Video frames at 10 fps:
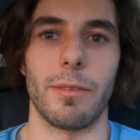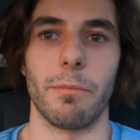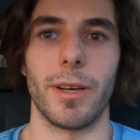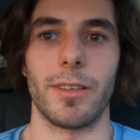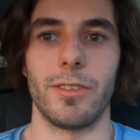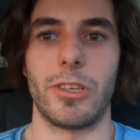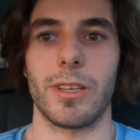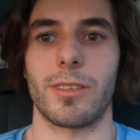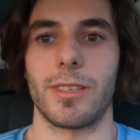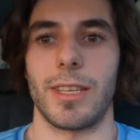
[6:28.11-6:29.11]
But
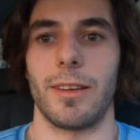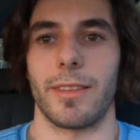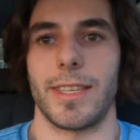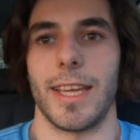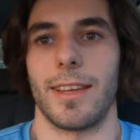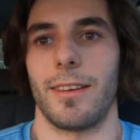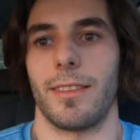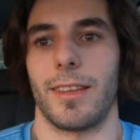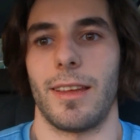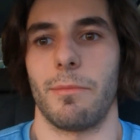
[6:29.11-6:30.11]
just to see on the data
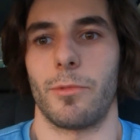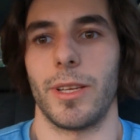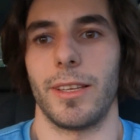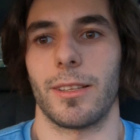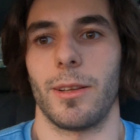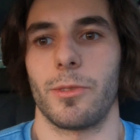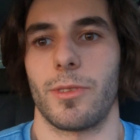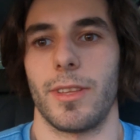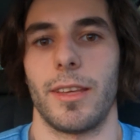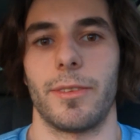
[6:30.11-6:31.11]
that I'm really close
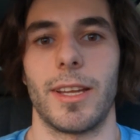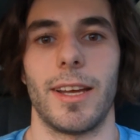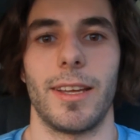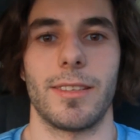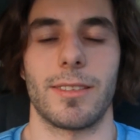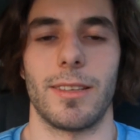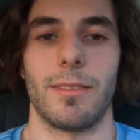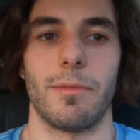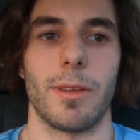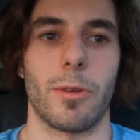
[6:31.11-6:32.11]
to the other guys
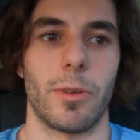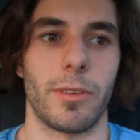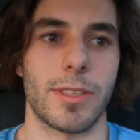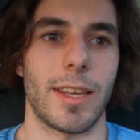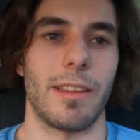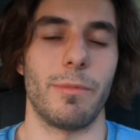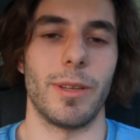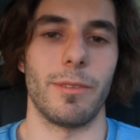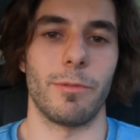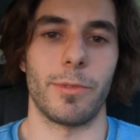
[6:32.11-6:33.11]
and the corners that I've
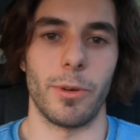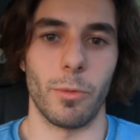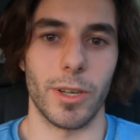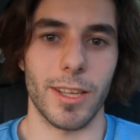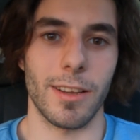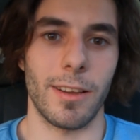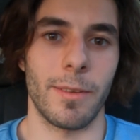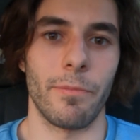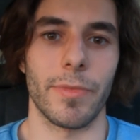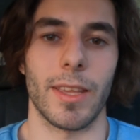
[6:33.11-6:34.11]
been working
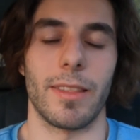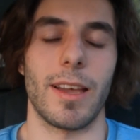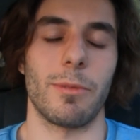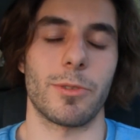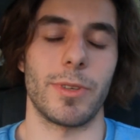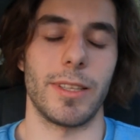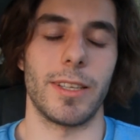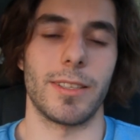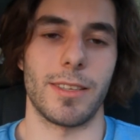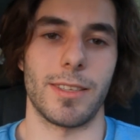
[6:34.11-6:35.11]
on, that was really
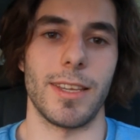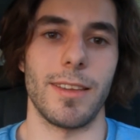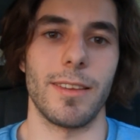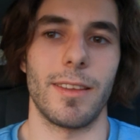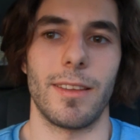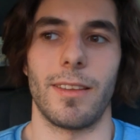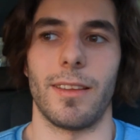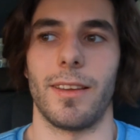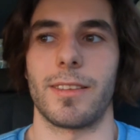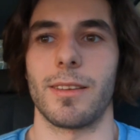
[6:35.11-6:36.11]
good to see.
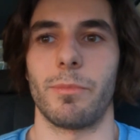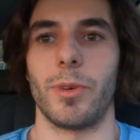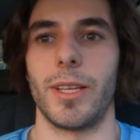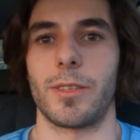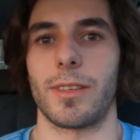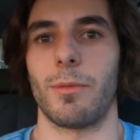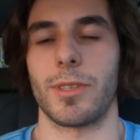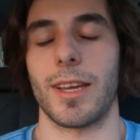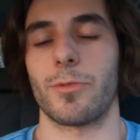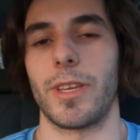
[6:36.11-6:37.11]
At some points I
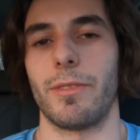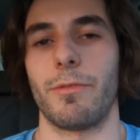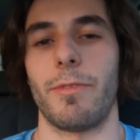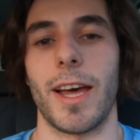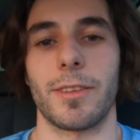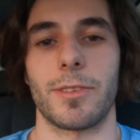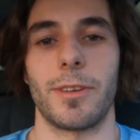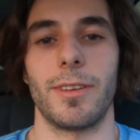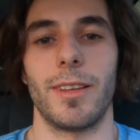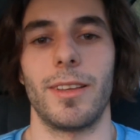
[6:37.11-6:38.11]
was actually even
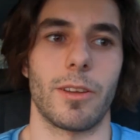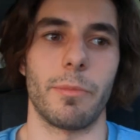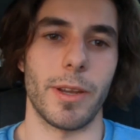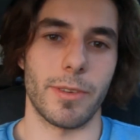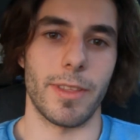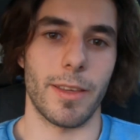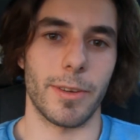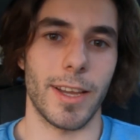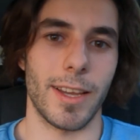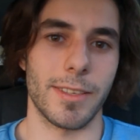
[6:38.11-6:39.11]
faster compared to the other
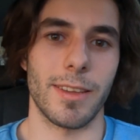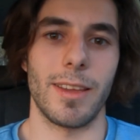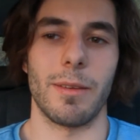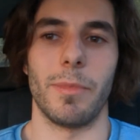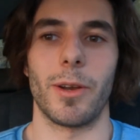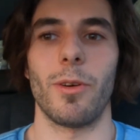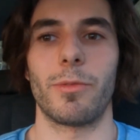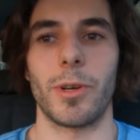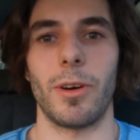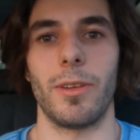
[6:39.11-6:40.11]
guys, but
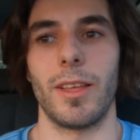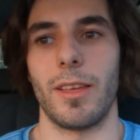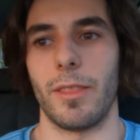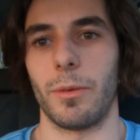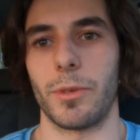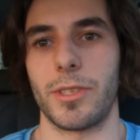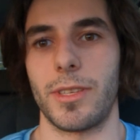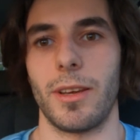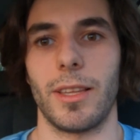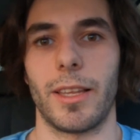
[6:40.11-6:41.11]
overall there was
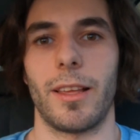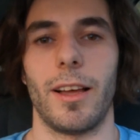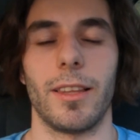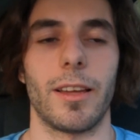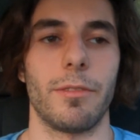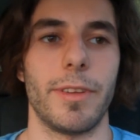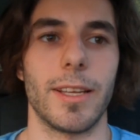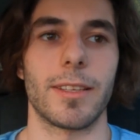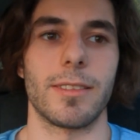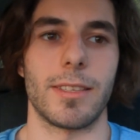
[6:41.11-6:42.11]
still a lot of
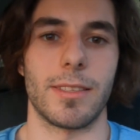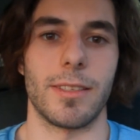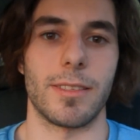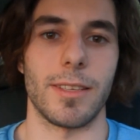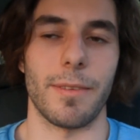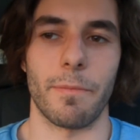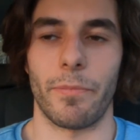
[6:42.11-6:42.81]
inconsistency.